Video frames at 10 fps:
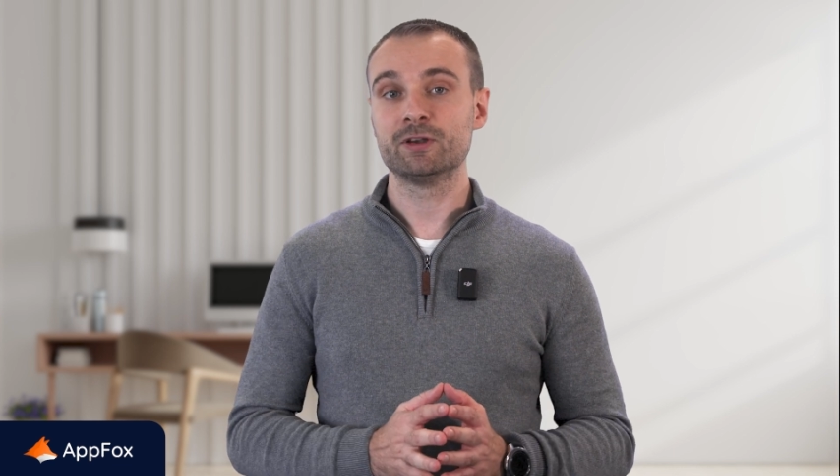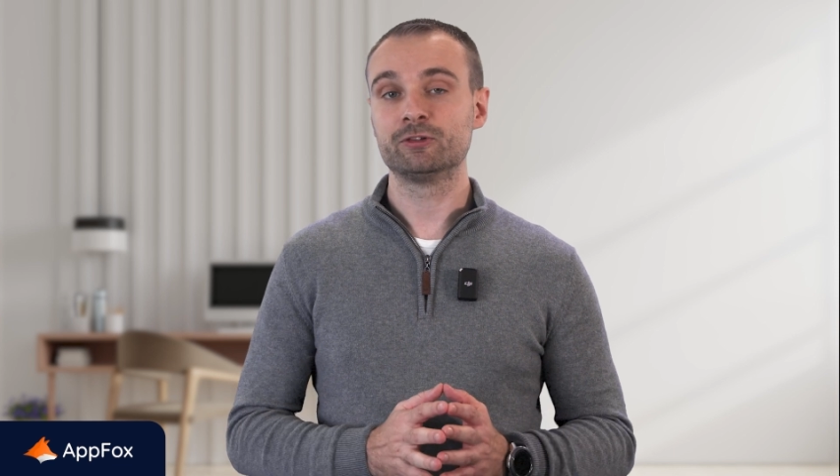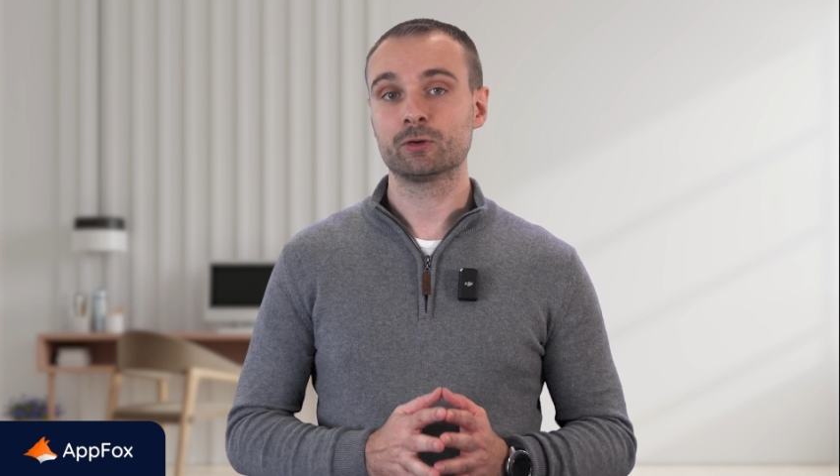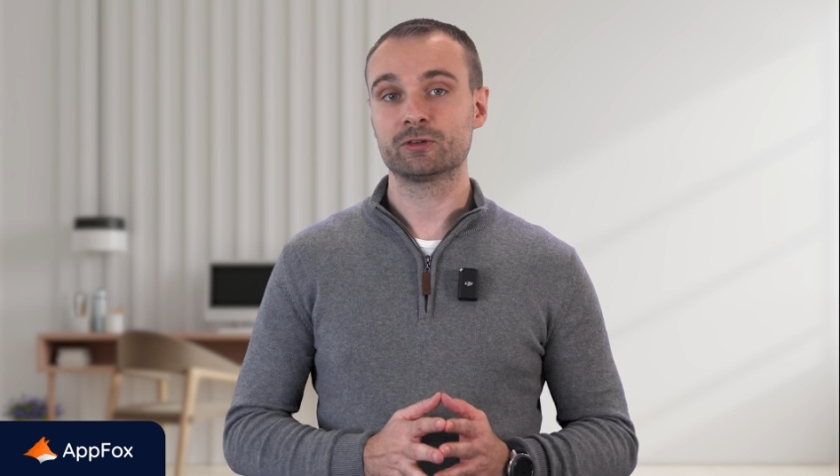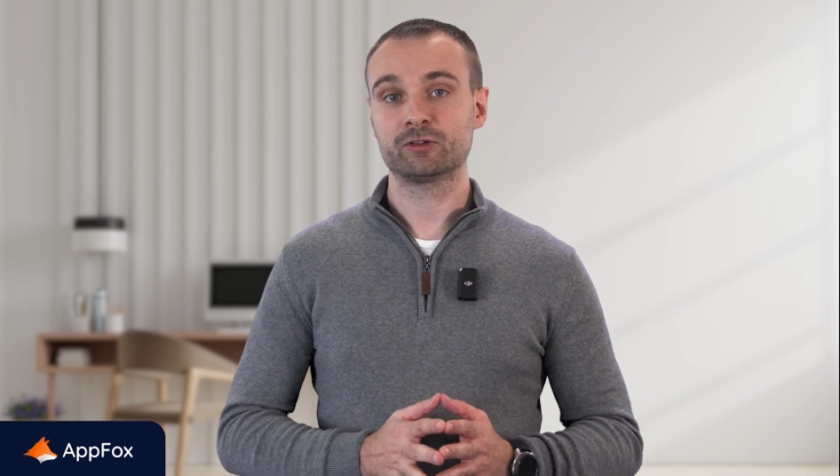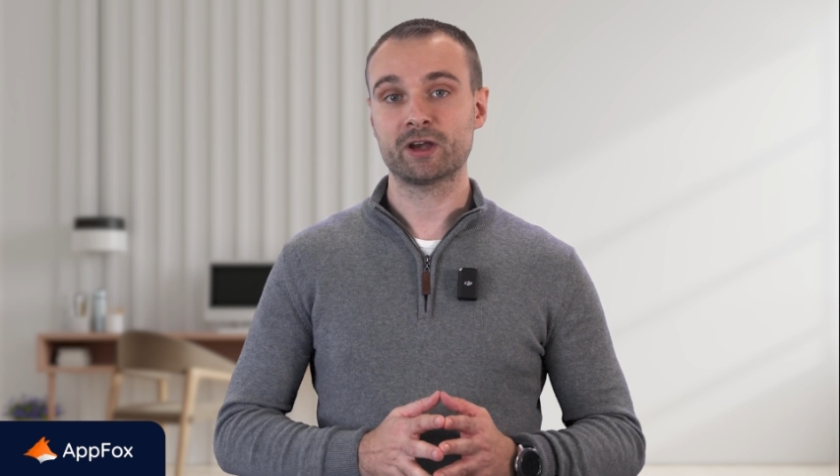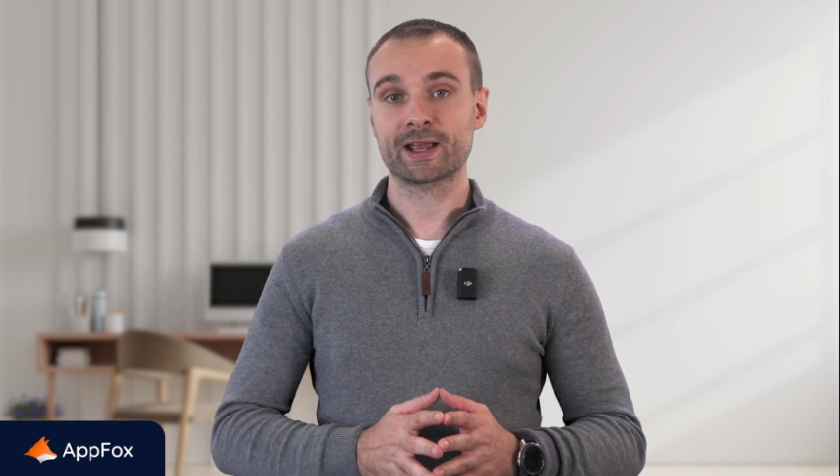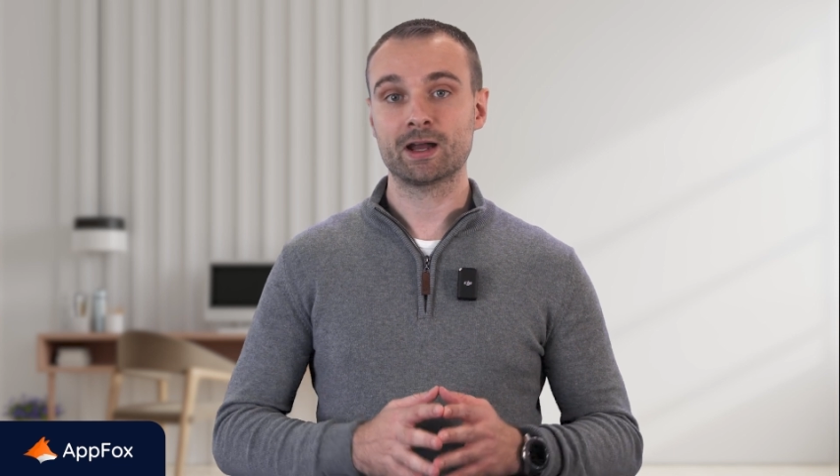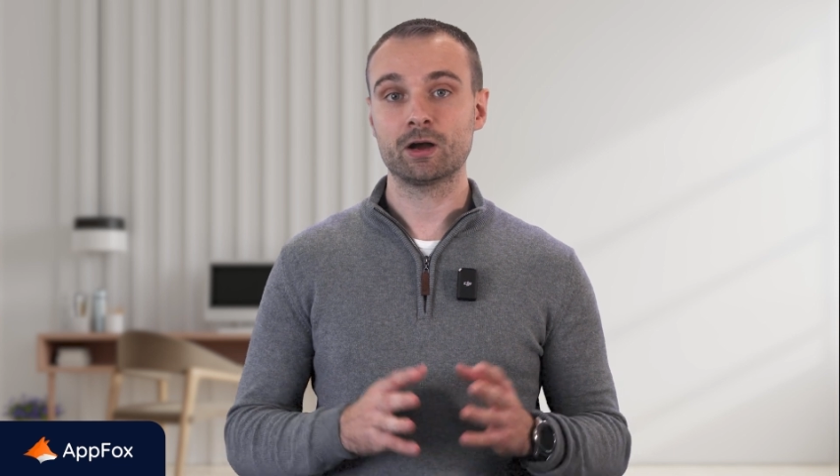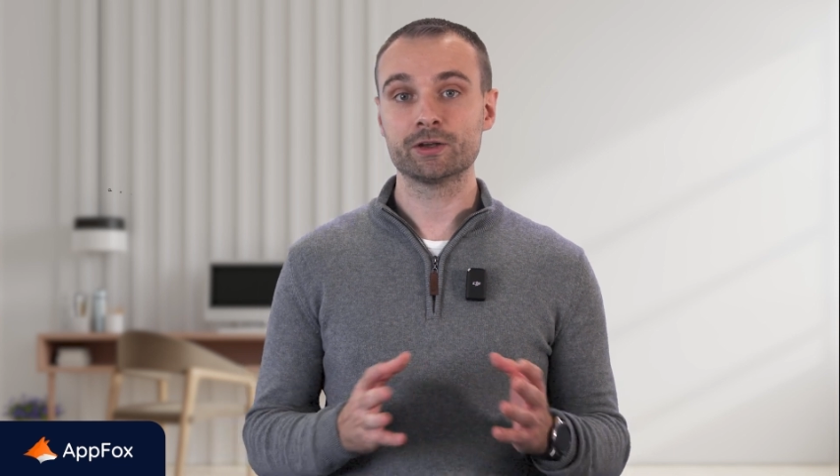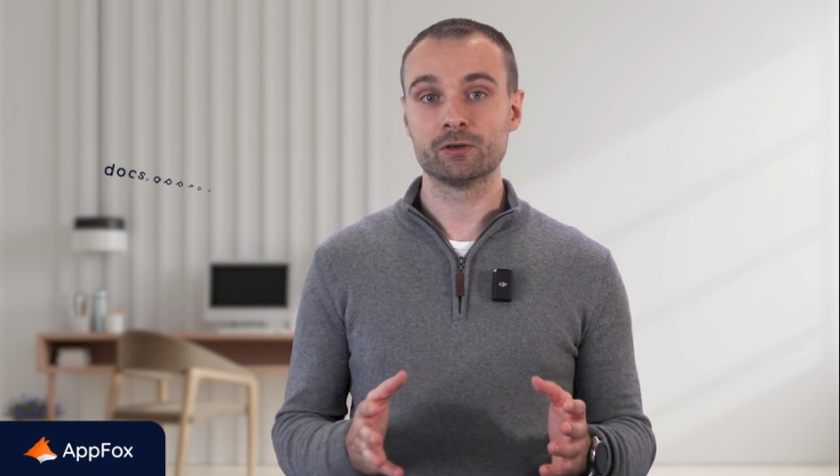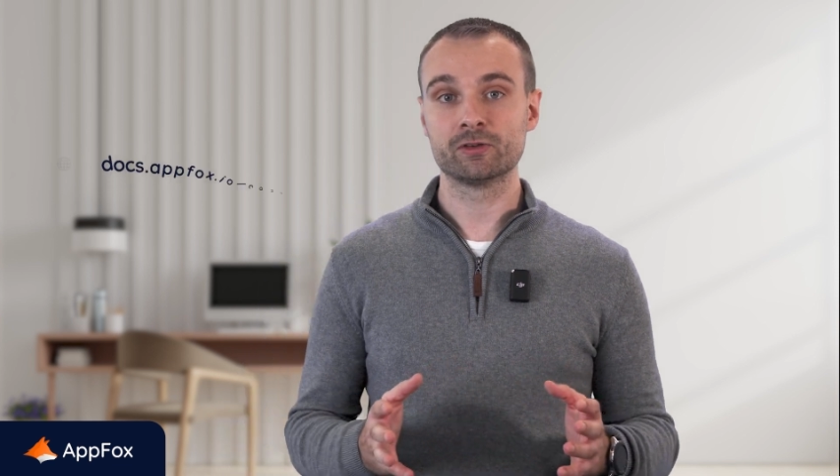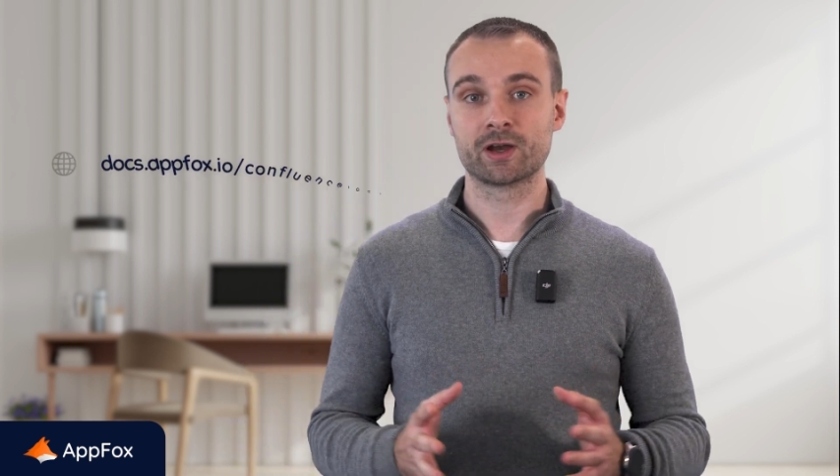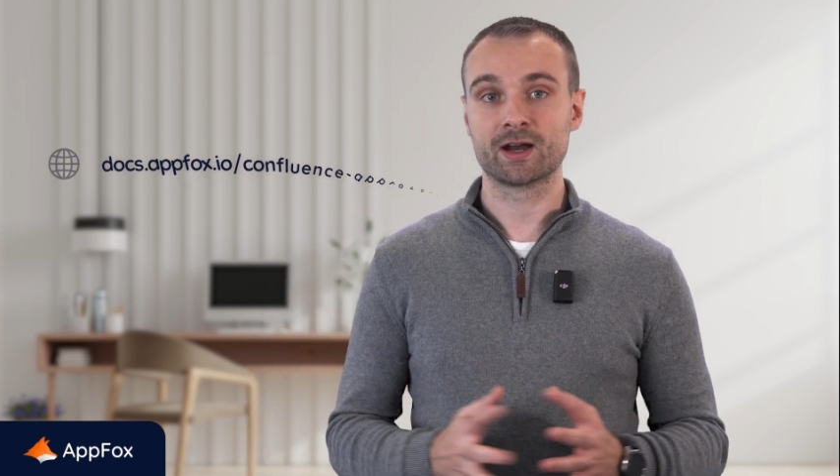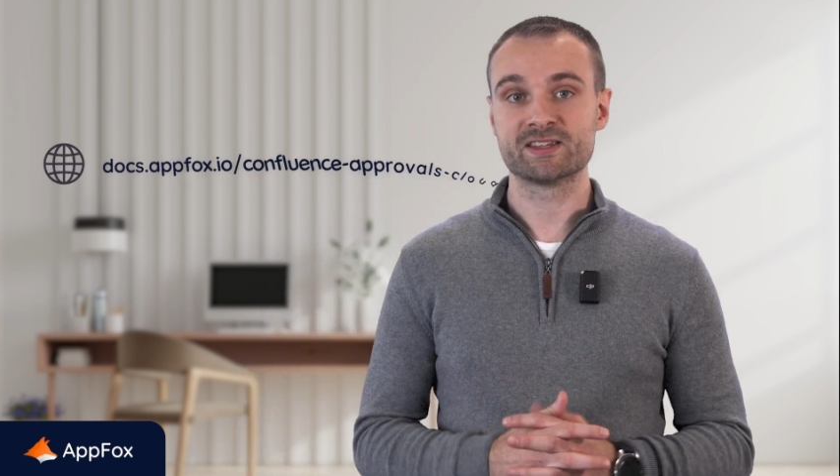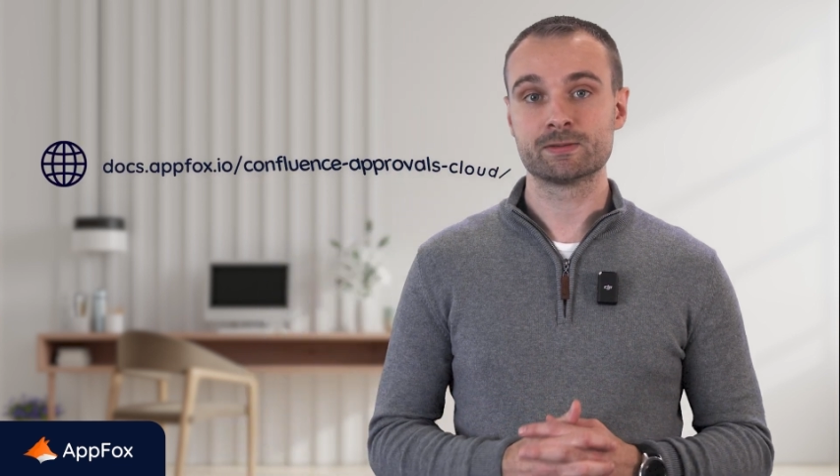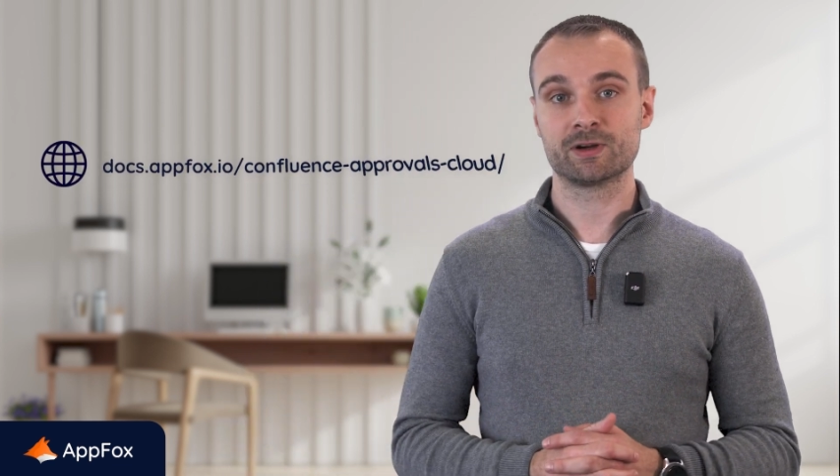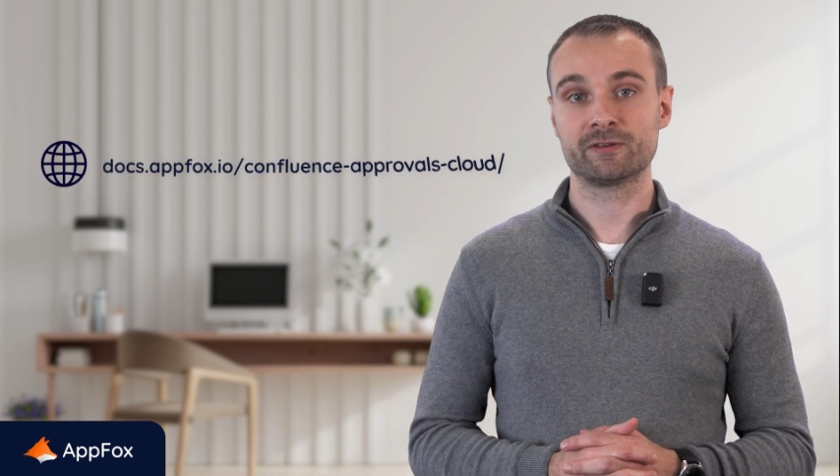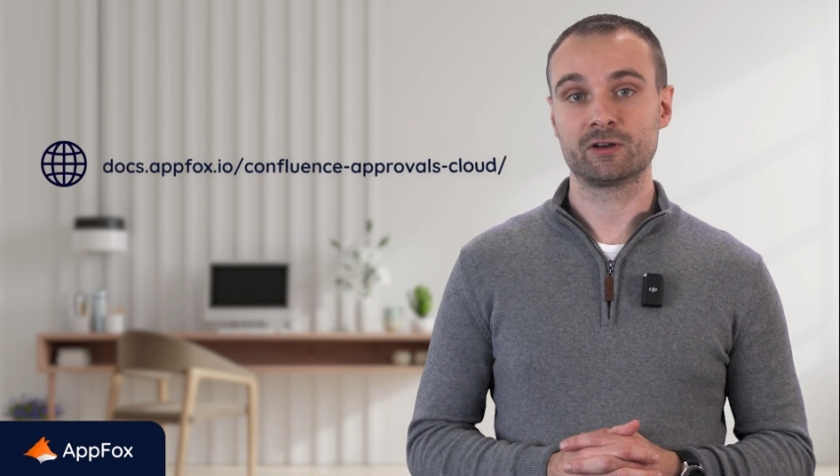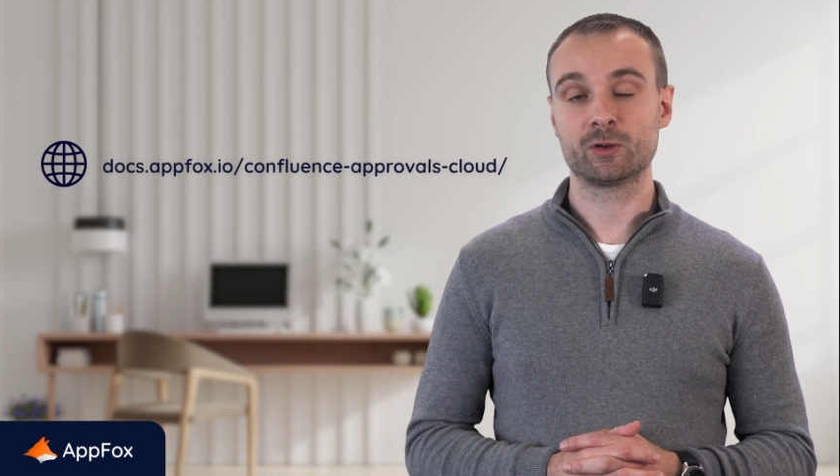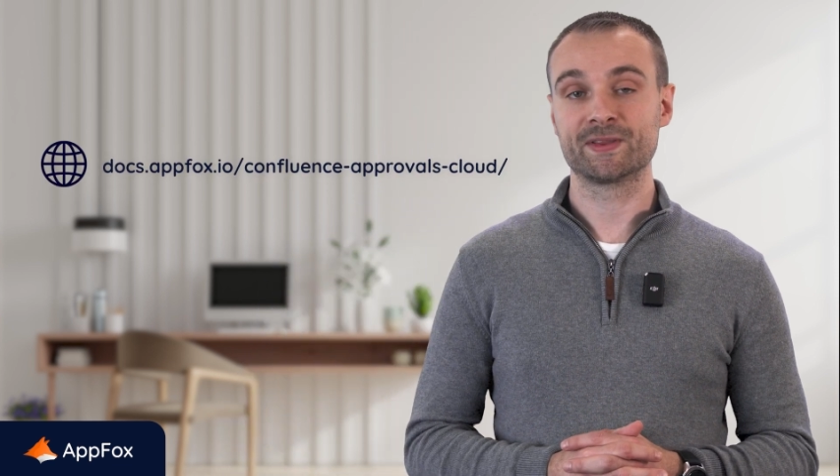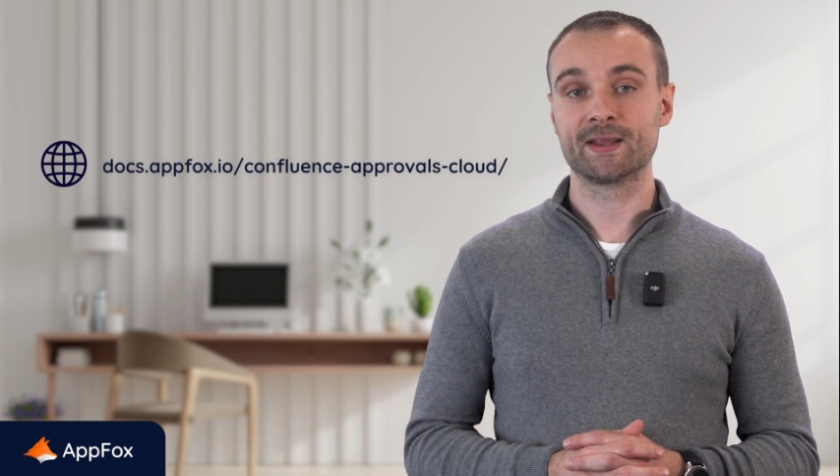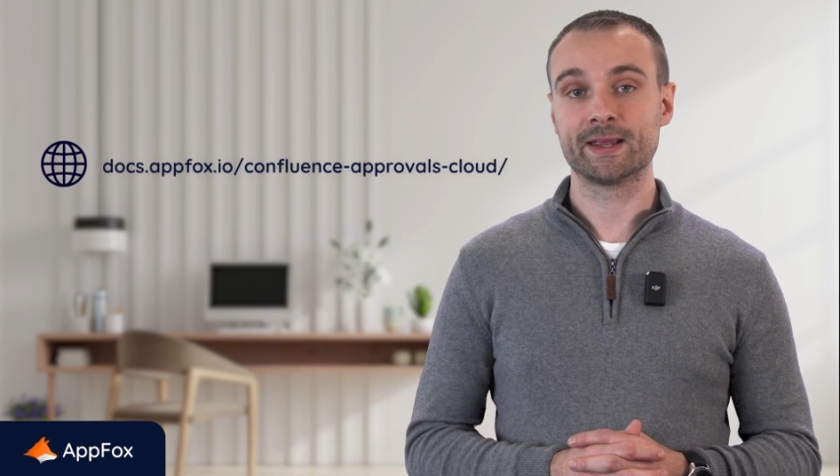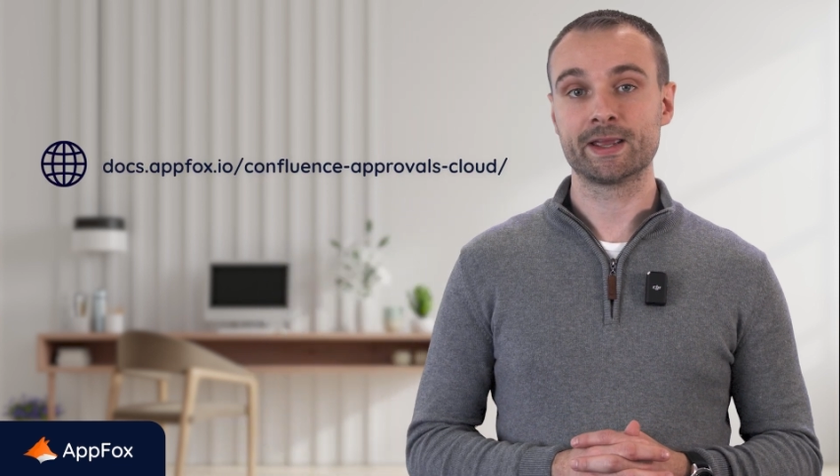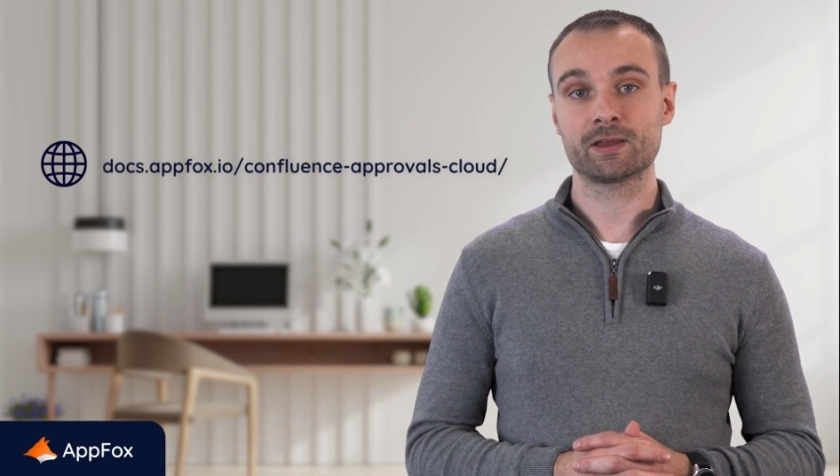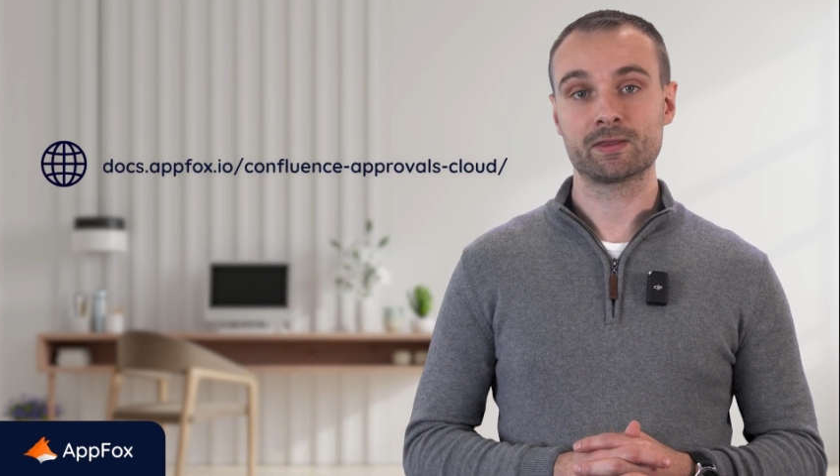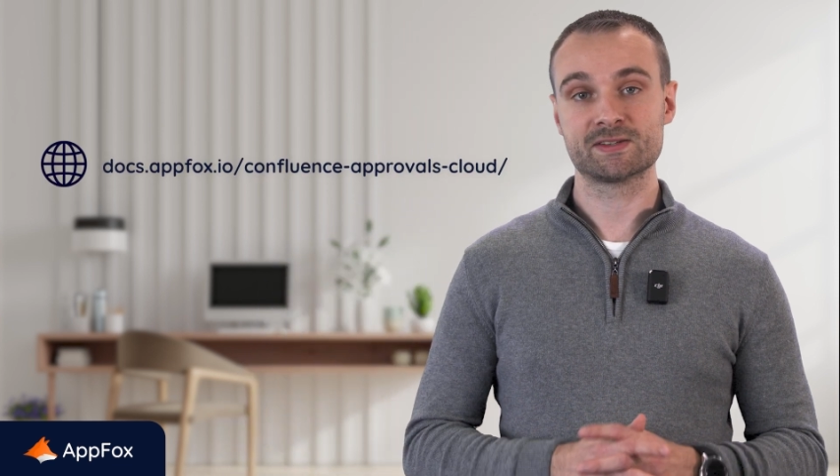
be sure to check out our user guides by following the link